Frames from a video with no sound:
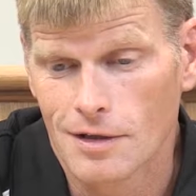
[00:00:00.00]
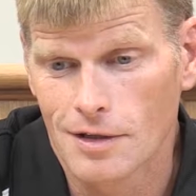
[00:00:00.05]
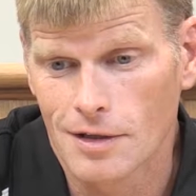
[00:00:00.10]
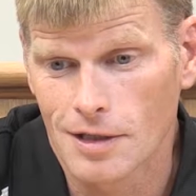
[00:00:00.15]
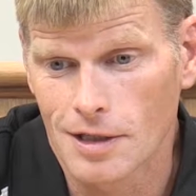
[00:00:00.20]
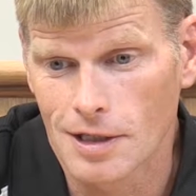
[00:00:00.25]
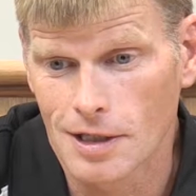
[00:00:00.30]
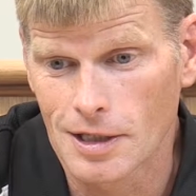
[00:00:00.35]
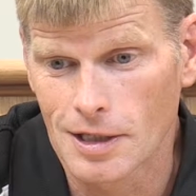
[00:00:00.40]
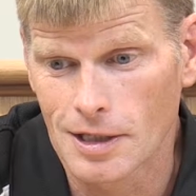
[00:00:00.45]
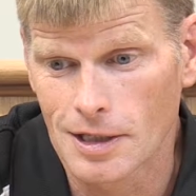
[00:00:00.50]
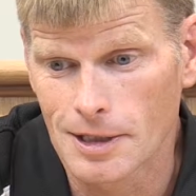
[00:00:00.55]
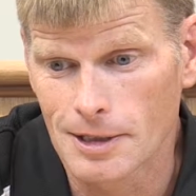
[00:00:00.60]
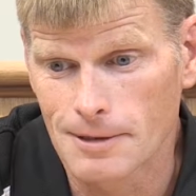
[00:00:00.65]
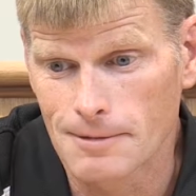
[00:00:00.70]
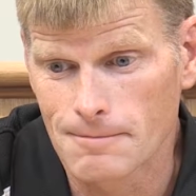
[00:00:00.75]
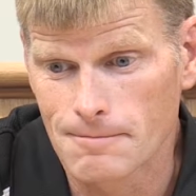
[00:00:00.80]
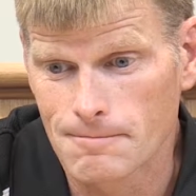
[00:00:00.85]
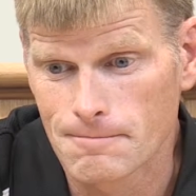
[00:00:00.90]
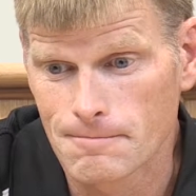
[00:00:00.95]

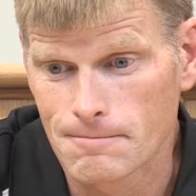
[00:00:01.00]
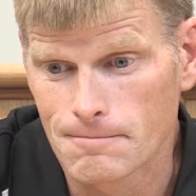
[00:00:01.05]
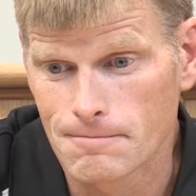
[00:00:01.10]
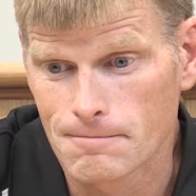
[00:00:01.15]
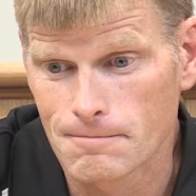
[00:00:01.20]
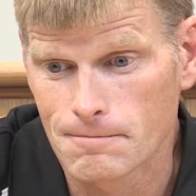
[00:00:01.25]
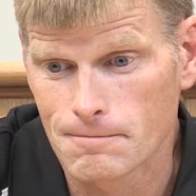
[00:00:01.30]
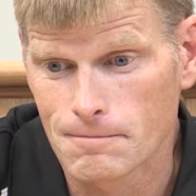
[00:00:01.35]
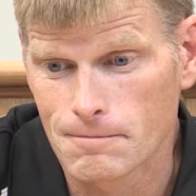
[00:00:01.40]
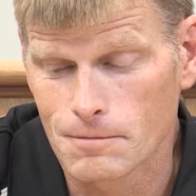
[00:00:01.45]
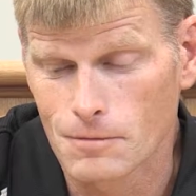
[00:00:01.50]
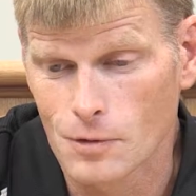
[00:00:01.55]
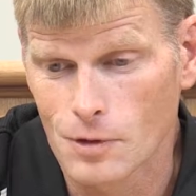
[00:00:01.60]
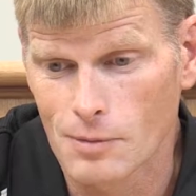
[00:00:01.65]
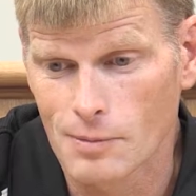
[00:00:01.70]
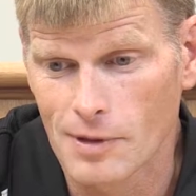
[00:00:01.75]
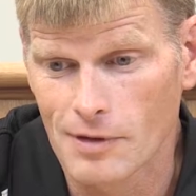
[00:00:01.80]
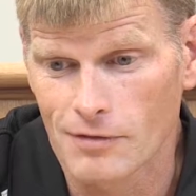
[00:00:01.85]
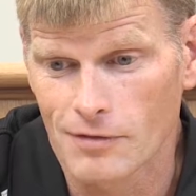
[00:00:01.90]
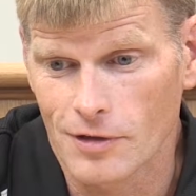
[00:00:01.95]
what
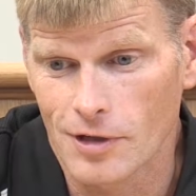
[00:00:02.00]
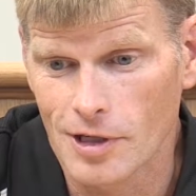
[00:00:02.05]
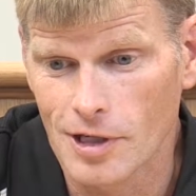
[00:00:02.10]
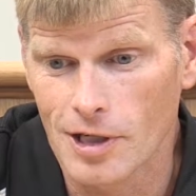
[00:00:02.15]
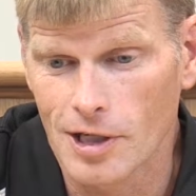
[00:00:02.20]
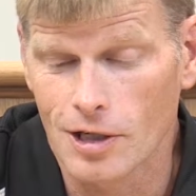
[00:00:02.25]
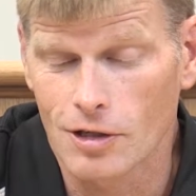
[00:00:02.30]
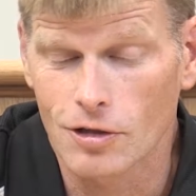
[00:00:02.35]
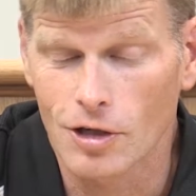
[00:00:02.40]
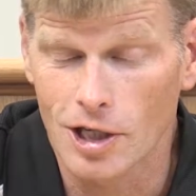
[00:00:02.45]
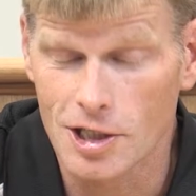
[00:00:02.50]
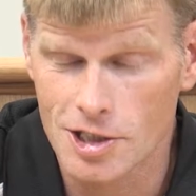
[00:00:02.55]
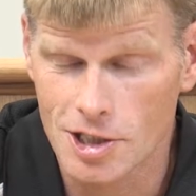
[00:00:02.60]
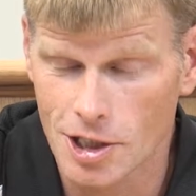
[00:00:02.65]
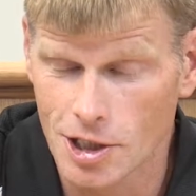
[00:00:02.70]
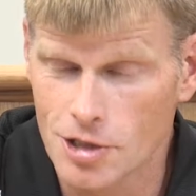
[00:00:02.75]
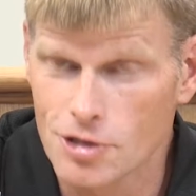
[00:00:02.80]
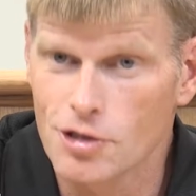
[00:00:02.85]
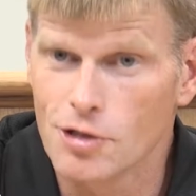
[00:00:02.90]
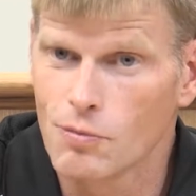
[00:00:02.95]
am I forgetting? Cross
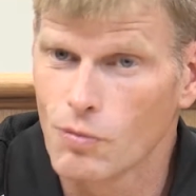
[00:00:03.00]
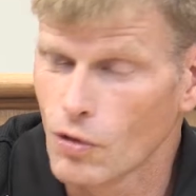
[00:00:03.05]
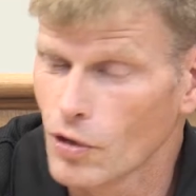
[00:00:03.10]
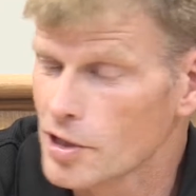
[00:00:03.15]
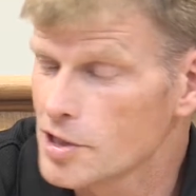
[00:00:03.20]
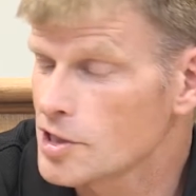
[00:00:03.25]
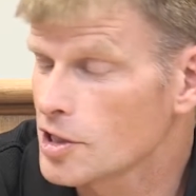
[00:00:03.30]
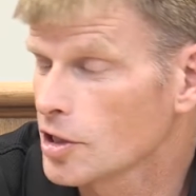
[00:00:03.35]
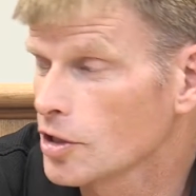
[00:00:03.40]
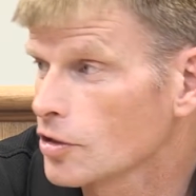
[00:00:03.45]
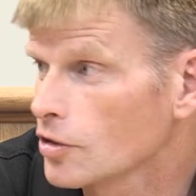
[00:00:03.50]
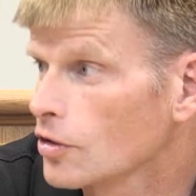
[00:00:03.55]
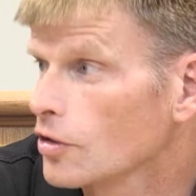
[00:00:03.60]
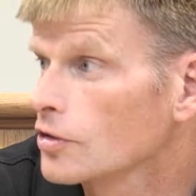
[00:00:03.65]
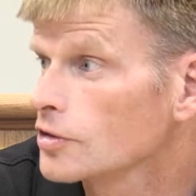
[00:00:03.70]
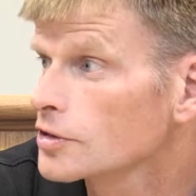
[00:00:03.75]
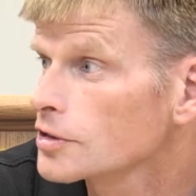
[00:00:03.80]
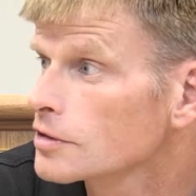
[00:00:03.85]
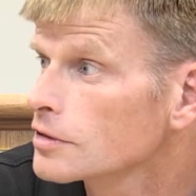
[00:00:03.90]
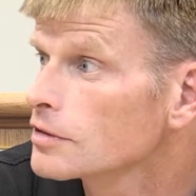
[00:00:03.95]
country, boys and
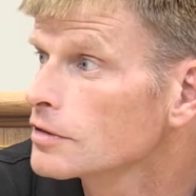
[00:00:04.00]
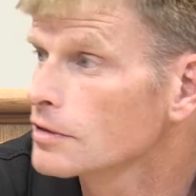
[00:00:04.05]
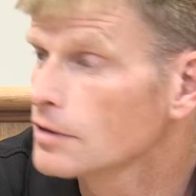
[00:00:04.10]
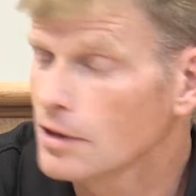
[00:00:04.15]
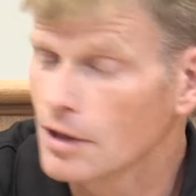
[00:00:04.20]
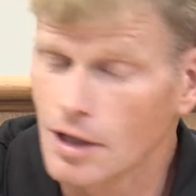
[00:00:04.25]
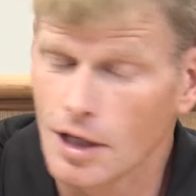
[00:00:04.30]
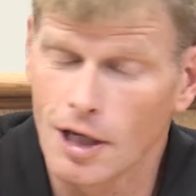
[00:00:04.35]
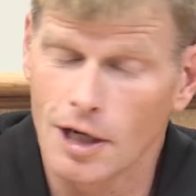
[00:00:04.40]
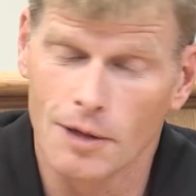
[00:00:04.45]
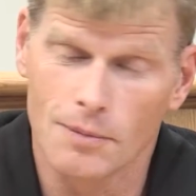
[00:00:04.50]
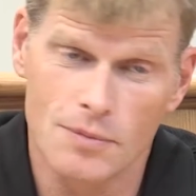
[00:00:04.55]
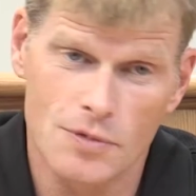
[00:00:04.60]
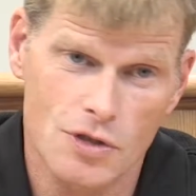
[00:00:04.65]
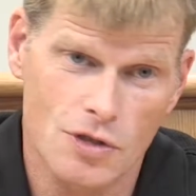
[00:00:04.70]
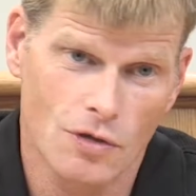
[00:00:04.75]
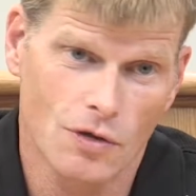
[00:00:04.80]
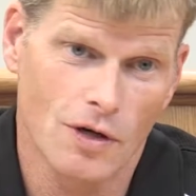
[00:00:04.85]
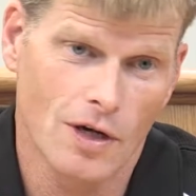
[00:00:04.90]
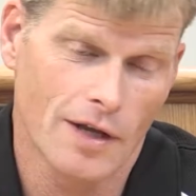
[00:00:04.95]
girls. Yeah.
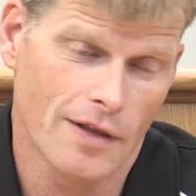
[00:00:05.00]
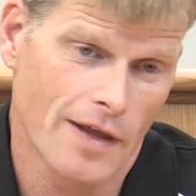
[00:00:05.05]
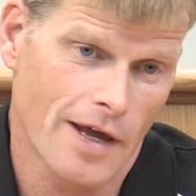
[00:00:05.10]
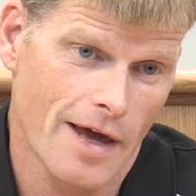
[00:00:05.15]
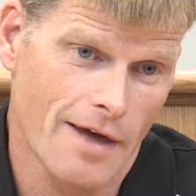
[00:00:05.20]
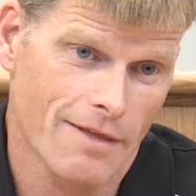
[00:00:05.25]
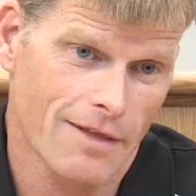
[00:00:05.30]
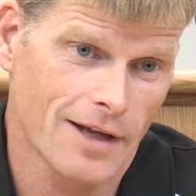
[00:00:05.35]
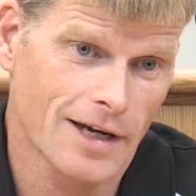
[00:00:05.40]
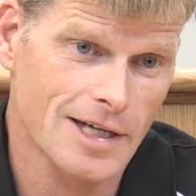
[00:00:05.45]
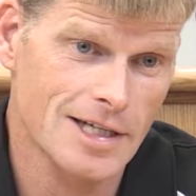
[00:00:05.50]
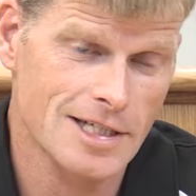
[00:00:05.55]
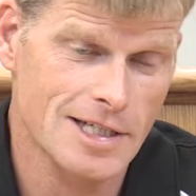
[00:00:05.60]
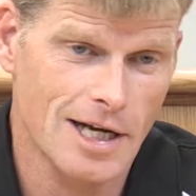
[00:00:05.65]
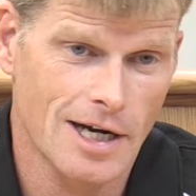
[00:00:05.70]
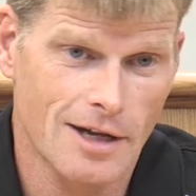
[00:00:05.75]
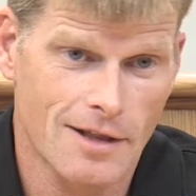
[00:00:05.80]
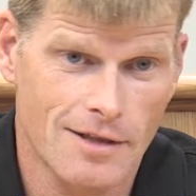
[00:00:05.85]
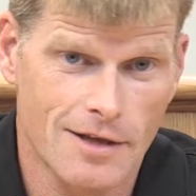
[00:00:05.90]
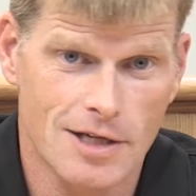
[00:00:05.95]
So on the athletic
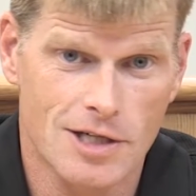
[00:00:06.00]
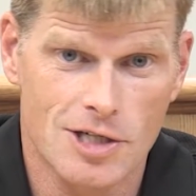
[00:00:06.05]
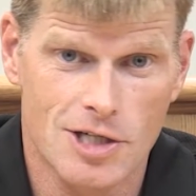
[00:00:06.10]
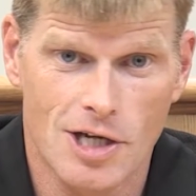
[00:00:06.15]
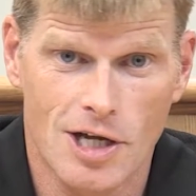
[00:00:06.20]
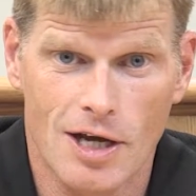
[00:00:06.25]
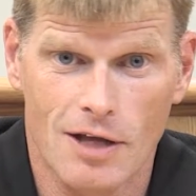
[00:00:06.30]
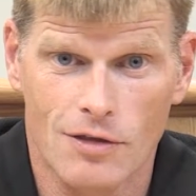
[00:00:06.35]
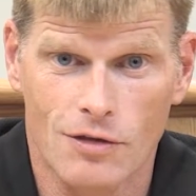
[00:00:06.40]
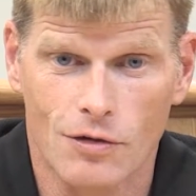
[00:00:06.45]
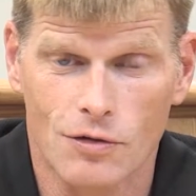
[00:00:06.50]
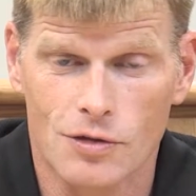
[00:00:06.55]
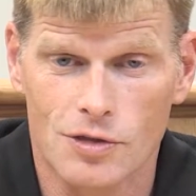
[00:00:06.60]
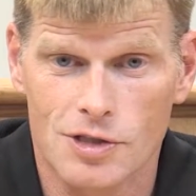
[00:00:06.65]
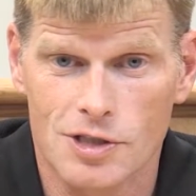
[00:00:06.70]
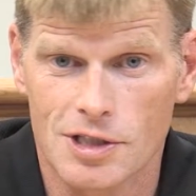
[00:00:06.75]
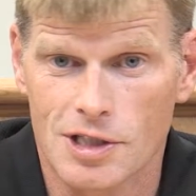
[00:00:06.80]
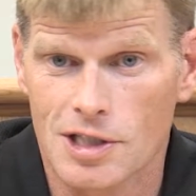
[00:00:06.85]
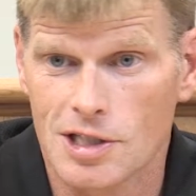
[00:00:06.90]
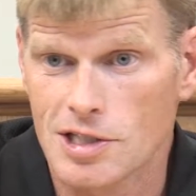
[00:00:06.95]
side of things, you got
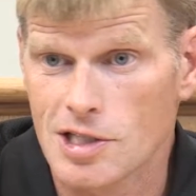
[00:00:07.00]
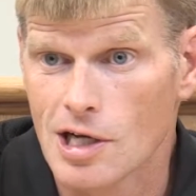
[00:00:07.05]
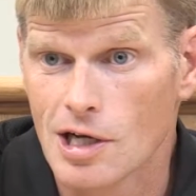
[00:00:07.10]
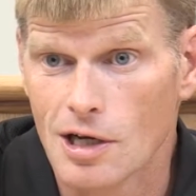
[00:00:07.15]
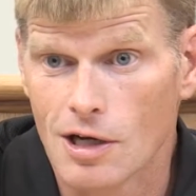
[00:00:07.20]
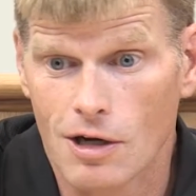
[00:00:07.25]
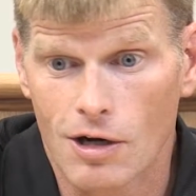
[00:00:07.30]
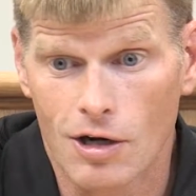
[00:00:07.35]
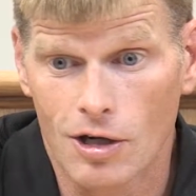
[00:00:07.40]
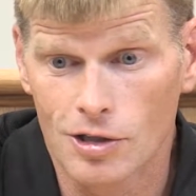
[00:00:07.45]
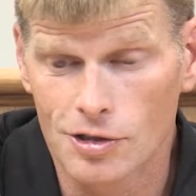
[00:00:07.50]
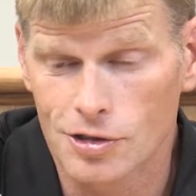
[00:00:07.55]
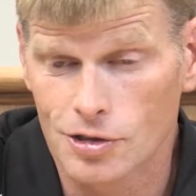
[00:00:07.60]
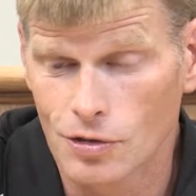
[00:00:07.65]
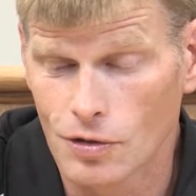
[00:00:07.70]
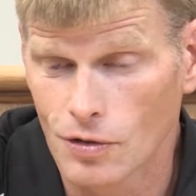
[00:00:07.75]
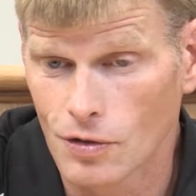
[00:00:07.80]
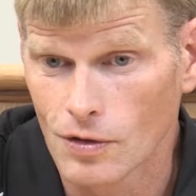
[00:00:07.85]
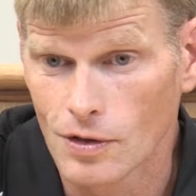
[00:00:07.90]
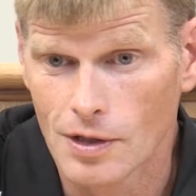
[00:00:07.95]
those things.
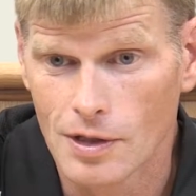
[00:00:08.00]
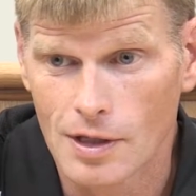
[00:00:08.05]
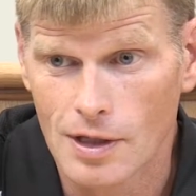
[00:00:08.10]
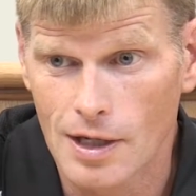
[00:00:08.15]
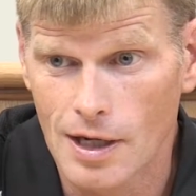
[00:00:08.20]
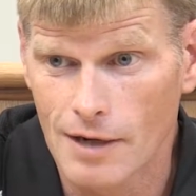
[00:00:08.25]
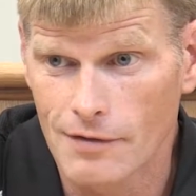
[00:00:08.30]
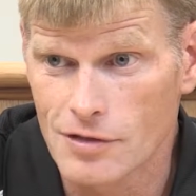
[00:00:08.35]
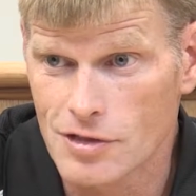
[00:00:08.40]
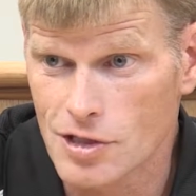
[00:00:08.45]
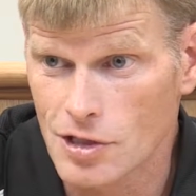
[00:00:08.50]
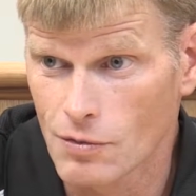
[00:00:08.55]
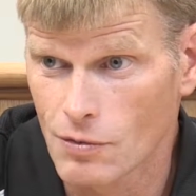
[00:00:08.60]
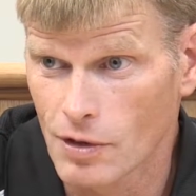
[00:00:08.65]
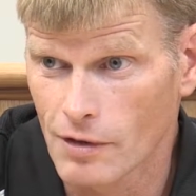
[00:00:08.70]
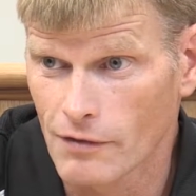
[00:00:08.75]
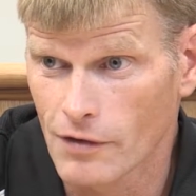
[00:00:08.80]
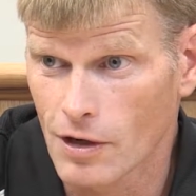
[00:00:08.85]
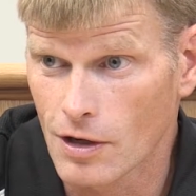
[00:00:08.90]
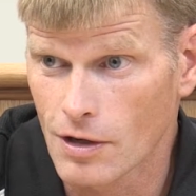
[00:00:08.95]
Also, obviously
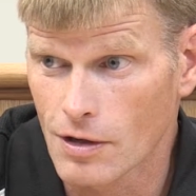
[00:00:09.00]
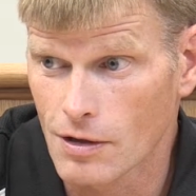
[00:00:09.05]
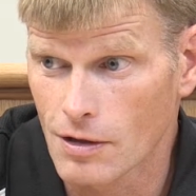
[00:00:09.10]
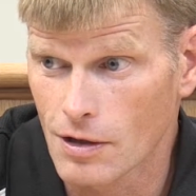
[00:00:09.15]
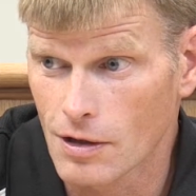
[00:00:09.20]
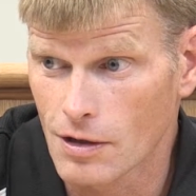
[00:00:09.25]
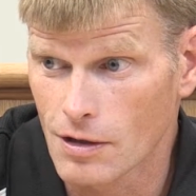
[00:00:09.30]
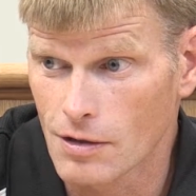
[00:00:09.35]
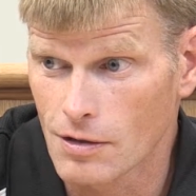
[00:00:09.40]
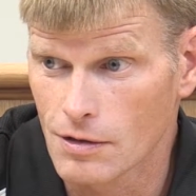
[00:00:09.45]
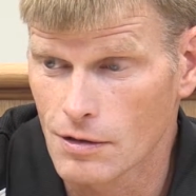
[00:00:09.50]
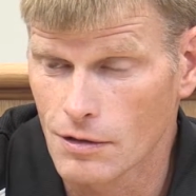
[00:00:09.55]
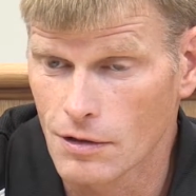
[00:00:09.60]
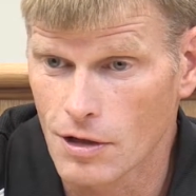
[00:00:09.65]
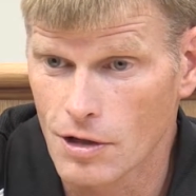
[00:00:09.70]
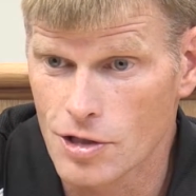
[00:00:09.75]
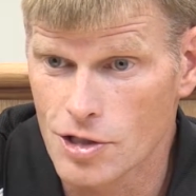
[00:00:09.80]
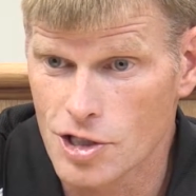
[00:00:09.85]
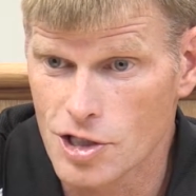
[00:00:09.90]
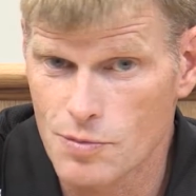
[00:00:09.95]
one of our
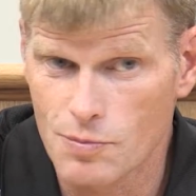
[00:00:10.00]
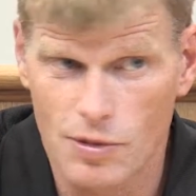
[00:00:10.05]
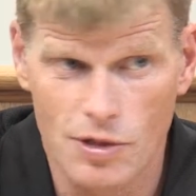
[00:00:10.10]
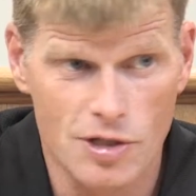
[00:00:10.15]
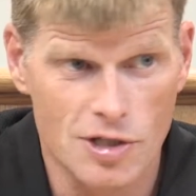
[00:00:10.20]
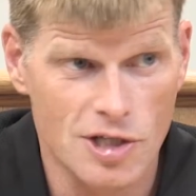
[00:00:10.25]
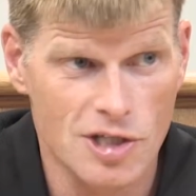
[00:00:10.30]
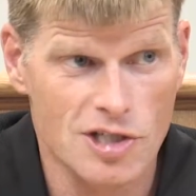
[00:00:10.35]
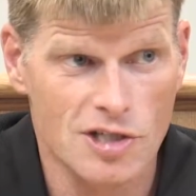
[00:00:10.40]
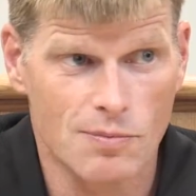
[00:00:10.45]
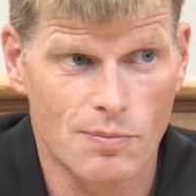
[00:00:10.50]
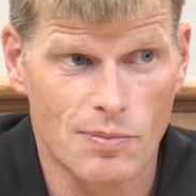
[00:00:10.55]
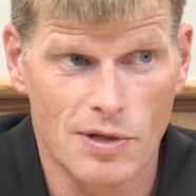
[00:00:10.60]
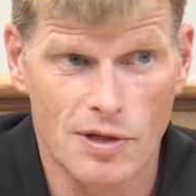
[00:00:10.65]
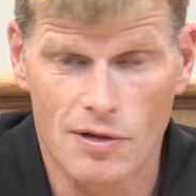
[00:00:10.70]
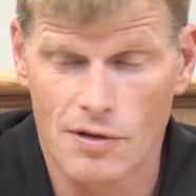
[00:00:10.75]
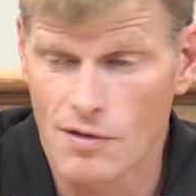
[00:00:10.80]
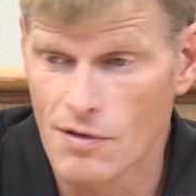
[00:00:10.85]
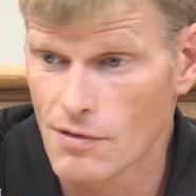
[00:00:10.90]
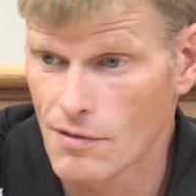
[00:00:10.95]
largest
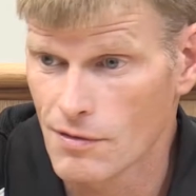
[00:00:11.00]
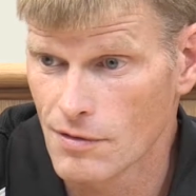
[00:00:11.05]
participant